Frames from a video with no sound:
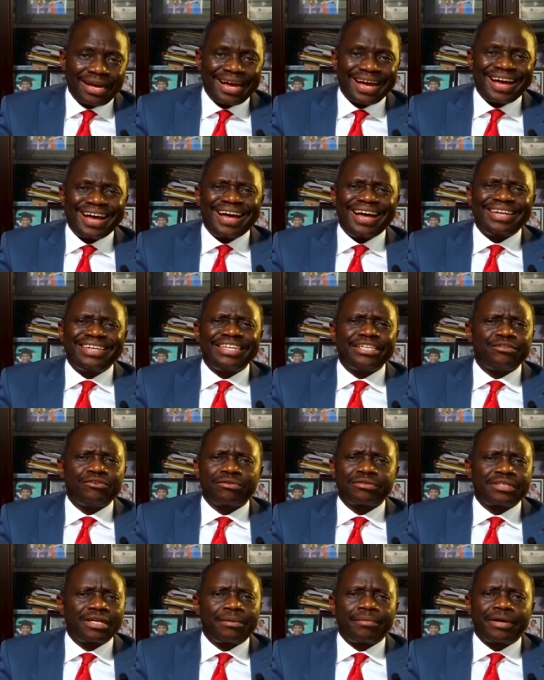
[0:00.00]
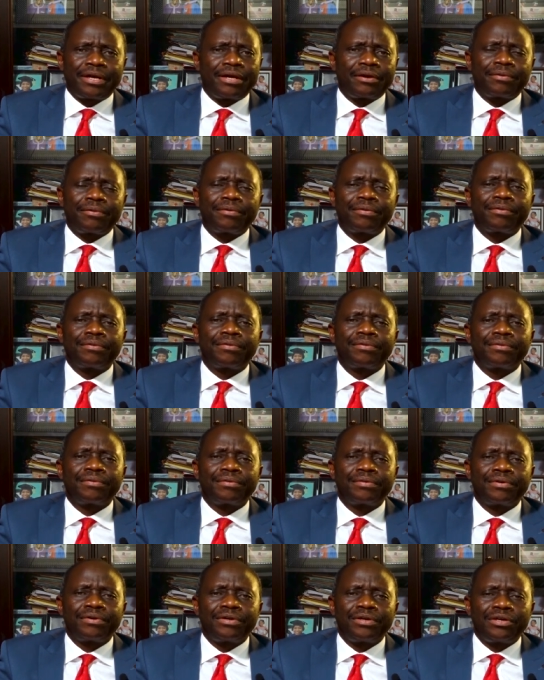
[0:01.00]
hard in your tabernacle.
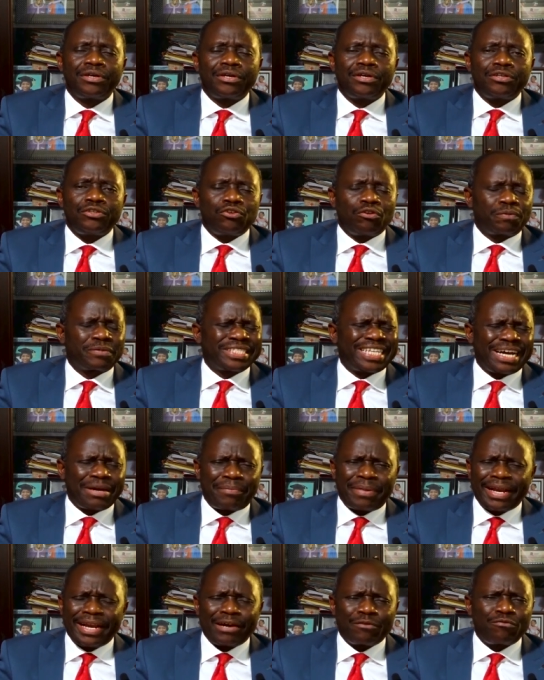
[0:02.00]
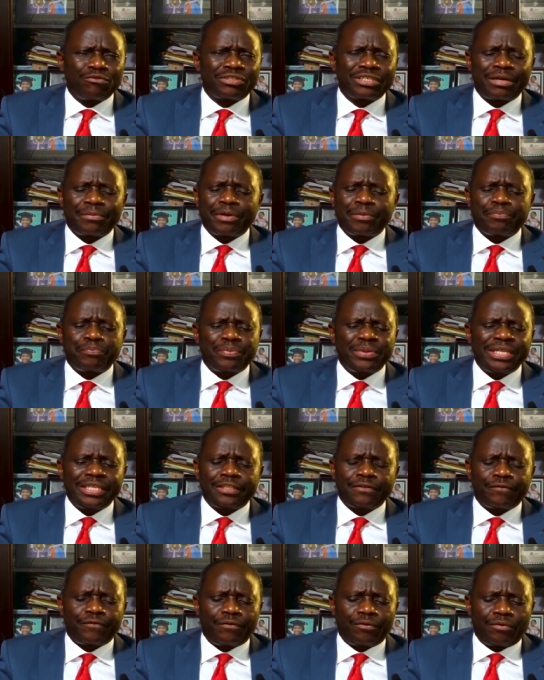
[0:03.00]
Your tabernacle shall be
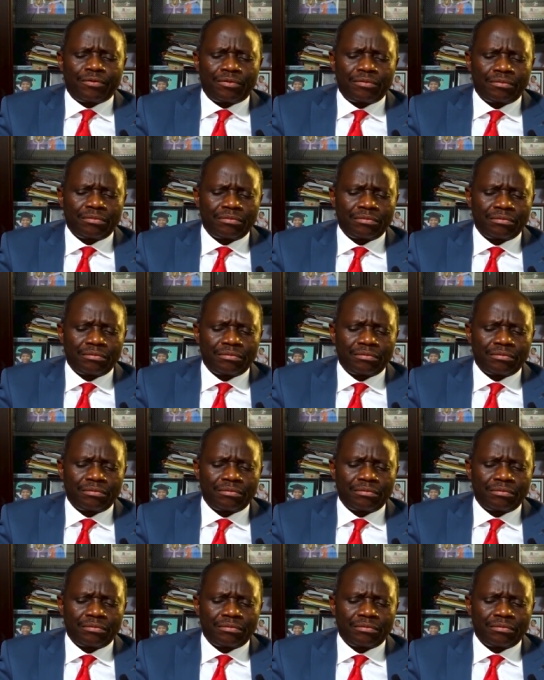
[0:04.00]
peaceful.